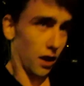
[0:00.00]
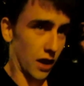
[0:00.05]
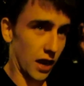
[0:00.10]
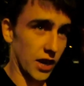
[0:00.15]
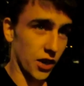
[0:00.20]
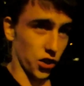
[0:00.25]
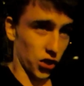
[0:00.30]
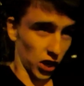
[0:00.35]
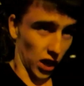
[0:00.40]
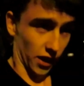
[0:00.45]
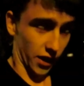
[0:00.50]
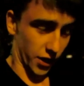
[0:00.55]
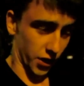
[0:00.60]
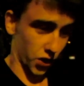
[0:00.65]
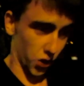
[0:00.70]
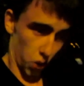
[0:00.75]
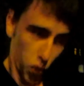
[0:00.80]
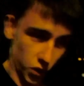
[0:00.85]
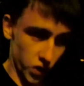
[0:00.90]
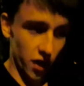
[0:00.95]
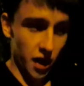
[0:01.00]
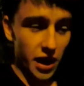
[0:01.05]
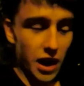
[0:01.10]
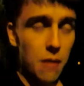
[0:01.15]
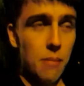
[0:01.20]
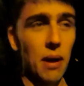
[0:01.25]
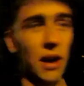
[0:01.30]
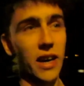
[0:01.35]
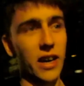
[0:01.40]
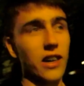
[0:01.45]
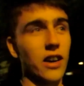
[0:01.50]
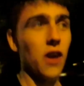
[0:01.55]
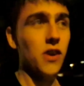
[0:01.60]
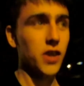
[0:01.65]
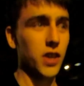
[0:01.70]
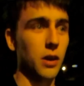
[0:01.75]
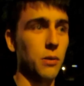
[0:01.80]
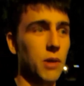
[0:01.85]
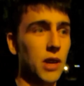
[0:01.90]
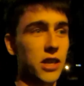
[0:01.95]
literally like as soon as I get back in
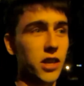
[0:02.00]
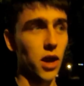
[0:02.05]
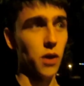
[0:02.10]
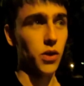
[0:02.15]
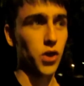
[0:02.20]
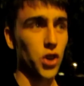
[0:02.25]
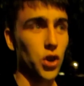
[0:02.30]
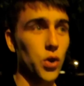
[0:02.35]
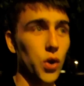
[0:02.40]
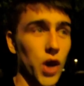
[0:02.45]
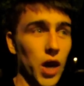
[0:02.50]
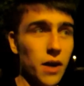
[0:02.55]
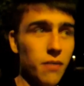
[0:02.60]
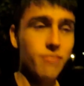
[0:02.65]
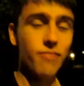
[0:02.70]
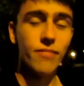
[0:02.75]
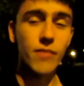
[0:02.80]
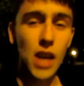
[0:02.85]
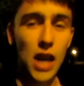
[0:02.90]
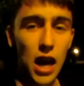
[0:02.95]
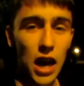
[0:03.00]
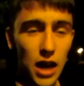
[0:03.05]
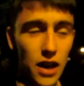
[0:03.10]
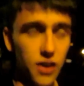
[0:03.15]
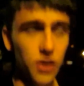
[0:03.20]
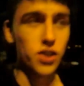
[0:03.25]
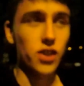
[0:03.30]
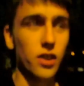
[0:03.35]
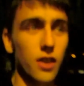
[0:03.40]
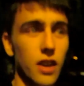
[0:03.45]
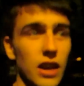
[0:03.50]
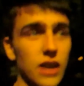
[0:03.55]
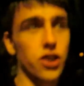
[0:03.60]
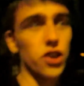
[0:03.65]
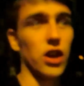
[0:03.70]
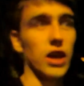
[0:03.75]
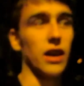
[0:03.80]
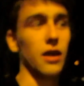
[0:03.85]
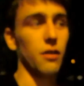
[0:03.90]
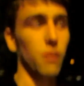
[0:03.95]
Nottingham, we need to go snooker, just
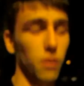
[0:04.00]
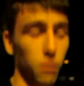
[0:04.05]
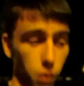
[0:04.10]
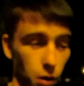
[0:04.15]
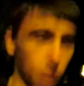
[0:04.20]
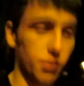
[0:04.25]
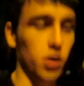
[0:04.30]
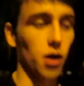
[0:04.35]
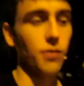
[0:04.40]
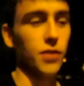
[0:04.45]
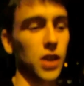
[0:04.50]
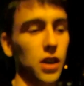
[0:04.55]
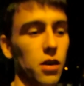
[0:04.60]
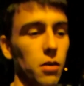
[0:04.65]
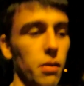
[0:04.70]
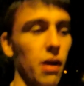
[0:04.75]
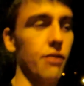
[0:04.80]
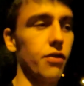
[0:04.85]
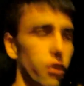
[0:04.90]
literally, when we obviously come back